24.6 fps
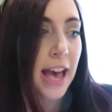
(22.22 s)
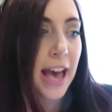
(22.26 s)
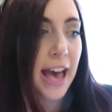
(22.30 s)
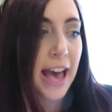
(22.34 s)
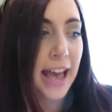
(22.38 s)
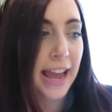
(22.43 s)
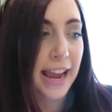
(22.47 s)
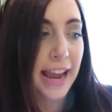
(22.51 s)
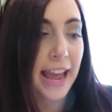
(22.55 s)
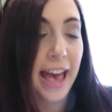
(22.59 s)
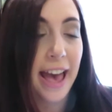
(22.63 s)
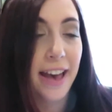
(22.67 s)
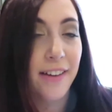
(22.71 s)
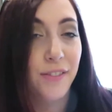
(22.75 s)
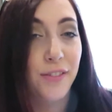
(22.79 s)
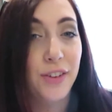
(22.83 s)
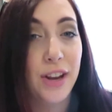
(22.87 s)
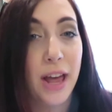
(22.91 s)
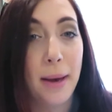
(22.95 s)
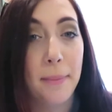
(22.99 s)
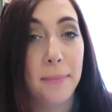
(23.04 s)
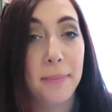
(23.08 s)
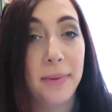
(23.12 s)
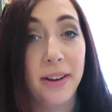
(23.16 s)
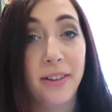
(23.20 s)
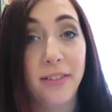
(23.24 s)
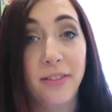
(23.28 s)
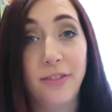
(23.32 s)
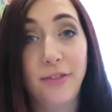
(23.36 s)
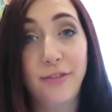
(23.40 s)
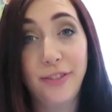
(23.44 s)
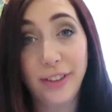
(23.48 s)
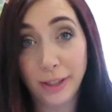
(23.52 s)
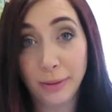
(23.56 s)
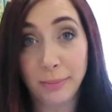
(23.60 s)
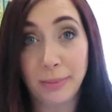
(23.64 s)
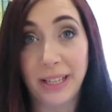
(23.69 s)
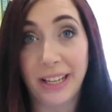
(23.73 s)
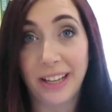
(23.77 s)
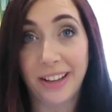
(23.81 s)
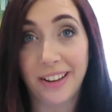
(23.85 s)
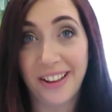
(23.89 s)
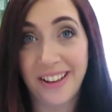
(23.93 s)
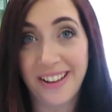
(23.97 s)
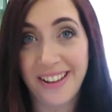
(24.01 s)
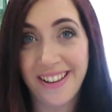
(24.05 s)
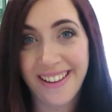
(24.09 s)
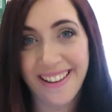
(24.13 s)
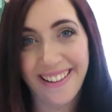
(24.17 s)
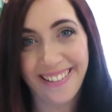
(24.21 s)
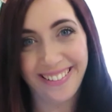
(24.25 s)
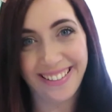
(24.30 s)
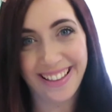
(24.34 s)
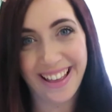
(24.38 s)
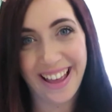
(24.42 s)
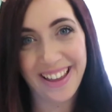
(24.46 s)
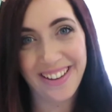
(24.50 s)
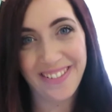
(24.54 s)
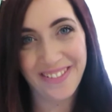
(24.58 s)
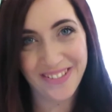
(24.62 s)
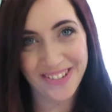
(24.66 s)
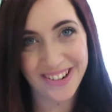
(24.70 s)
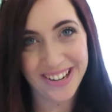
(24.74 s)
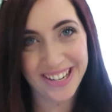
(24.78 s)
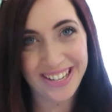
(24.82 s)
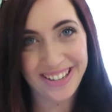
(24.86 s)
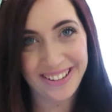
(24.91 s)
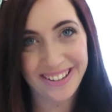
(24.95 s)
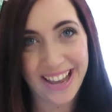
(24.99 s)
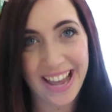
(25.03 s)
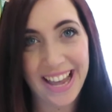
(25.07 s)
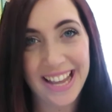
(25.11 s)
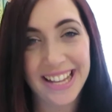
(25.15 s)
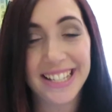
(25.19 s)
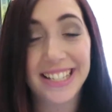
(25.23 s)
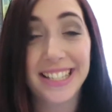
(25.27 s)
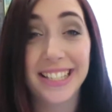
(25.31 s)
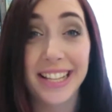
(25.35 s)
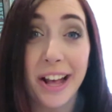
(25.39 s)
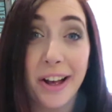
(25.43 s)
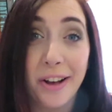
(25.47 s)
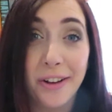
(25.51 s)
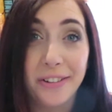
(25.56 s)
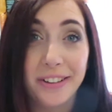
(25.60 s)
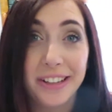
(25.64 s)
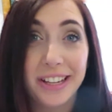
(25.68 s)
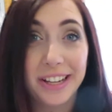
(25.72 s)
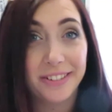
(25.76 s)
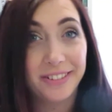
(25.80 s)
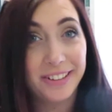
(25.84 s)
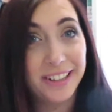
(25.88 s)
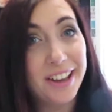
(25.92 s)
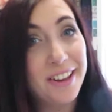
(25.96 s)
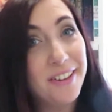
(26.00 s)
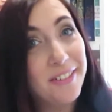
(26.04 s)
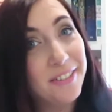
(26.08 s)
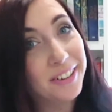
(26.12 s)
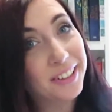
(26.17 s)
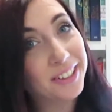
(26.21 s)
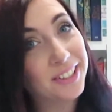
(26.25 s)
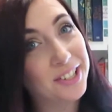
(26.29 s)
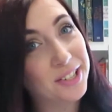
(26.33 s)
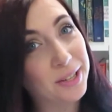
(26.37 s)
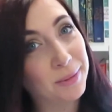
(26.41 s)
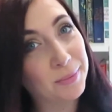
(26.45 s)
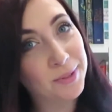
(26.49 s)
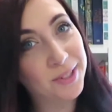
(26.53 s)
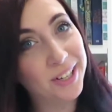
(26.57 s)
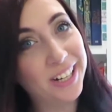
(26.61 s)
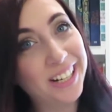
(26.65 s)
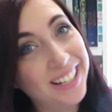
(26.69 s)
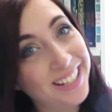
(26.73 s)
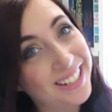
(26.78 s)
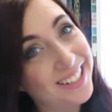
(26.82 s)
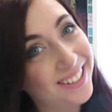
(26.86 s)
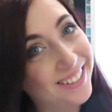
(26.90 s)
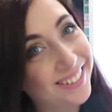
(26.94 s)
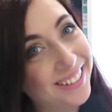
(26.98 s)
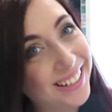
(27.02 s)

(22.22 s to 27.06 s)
I have not been filming a lot for you guys. So here we go, we're going to jump straight into